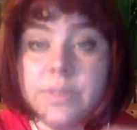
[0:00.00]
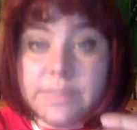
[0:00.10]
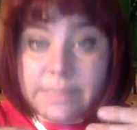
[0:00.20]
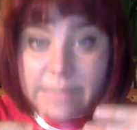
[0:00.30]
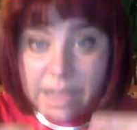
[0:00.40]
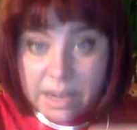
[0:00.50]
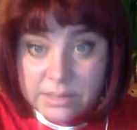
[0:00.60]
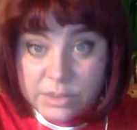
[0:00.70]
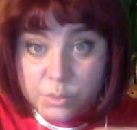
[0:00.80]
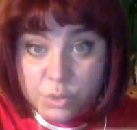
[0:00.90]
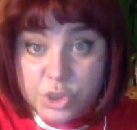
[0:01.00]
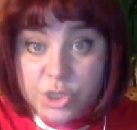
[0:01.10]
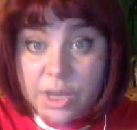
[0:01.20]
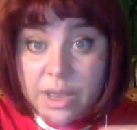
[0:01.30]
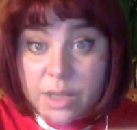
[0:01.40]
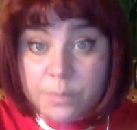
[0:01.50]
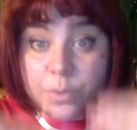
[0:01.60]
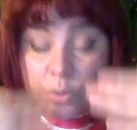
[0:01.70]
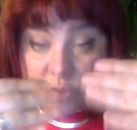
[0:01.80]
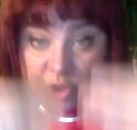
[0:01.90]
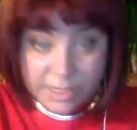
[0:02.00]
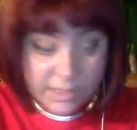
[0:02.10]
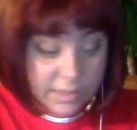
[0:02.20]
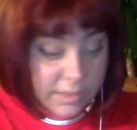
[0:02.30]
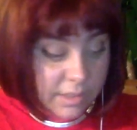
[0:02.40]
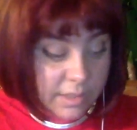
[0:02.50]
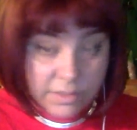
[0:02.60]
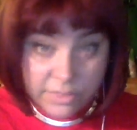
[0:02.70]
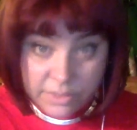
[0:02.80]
stars which are projected in the